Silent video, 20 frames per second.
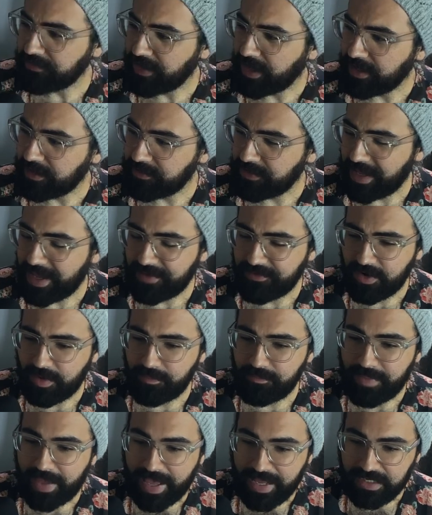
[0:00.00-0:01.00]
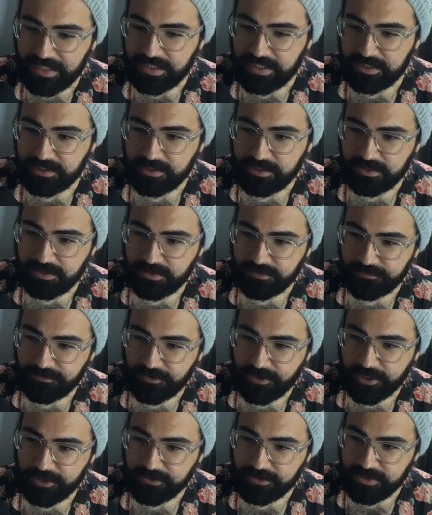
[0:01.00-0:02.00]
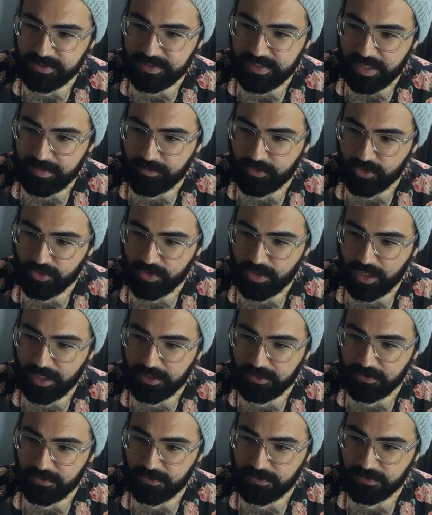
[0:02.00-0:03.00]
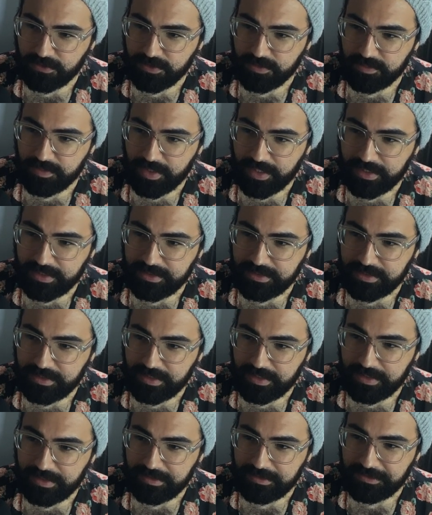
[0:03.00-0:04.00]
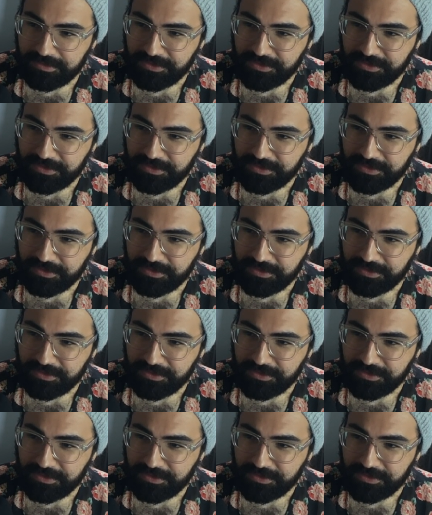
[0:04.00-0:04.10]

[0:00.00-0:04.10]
kind of I haven't abandoned the fragrance sample chronicles, but uh,